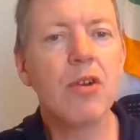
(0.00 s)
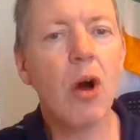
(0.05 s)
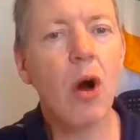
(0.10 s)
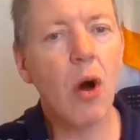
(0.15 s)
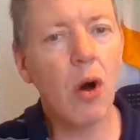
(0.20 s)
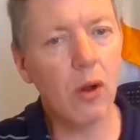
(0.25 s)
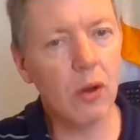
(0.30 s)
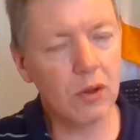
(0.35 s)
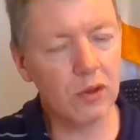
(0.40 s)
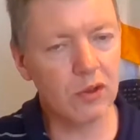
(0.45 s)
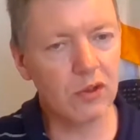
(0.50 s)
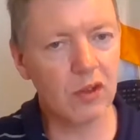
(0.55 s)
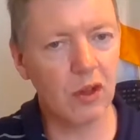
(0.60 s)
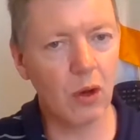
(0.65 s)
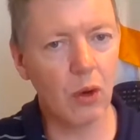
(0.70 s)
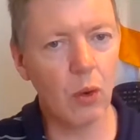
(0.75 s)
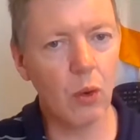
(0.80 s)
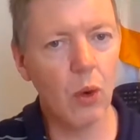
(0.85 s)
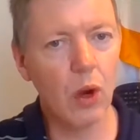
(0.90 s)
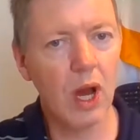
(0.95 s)
but
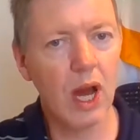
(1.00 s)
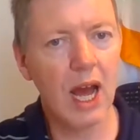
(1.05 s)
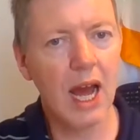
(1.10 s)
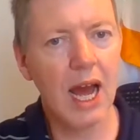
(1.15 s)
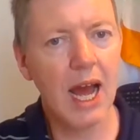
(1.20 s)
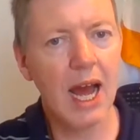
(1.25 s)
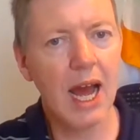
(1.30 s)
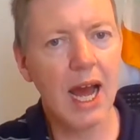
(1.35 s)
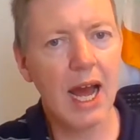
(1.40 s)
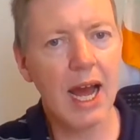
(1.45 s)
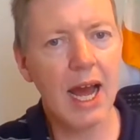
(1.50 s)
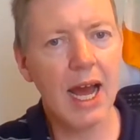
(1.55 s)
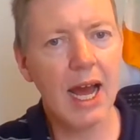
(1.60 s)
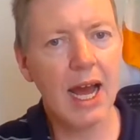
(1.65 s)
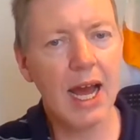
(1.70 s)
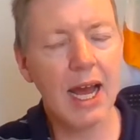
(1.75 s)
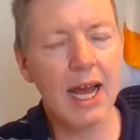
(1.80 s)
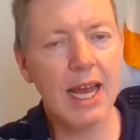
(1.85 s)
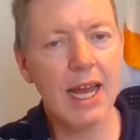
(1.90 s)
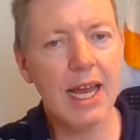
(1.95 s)
also
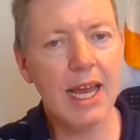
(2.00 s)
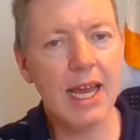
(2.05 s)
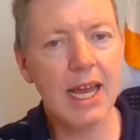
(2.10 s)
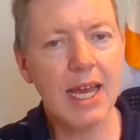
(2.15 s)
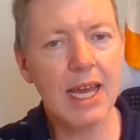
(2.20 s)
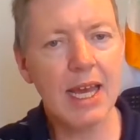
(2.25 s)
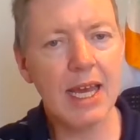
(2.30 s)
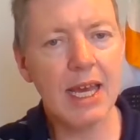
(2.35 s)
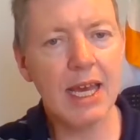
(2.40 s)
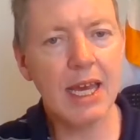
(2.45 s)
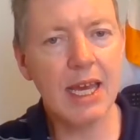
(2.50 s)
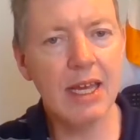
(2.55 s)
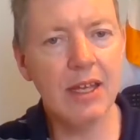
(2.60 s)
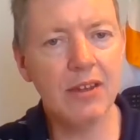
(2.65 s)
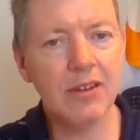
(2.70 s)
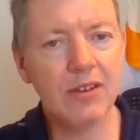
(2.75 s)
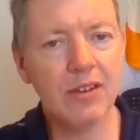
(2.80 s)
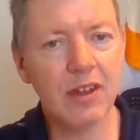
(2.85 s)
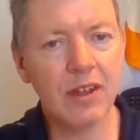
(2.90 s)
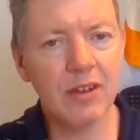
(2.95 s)

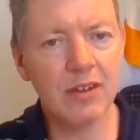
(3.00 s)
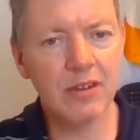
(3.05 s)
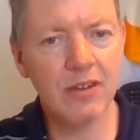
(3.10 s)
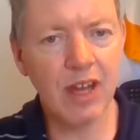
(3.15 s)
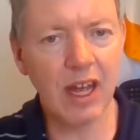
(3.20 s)
his